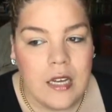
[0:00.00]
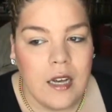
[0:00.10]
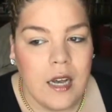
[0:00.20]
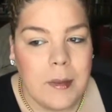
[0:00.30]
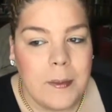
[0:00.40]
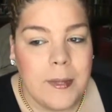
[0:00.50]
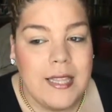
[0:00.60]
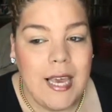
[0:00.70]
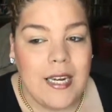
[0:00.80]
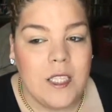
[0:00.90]
but
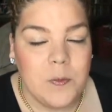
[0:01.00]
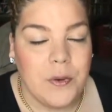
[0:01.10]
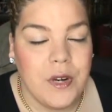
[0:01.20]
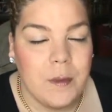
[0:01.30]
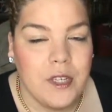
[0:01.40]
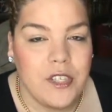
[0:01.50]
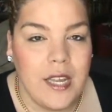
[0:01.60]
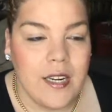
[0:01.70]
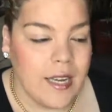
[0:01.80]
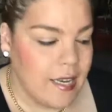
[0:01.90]
that is pretty much
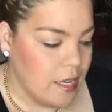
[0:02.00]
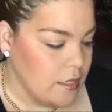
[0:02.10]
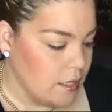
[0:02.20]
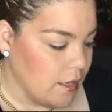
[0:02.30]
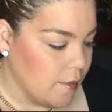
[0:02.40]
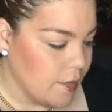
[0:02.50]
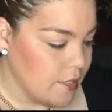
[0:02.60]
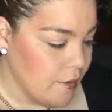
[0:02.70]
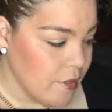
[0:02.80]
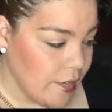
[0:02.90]
it, guys. That's
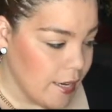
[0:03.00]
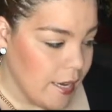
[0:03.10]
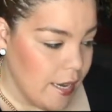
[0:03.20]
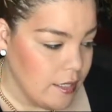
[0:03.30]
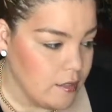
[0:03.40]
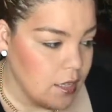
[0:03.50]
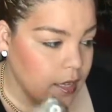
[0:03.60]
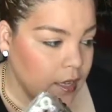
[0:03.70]
everything I got.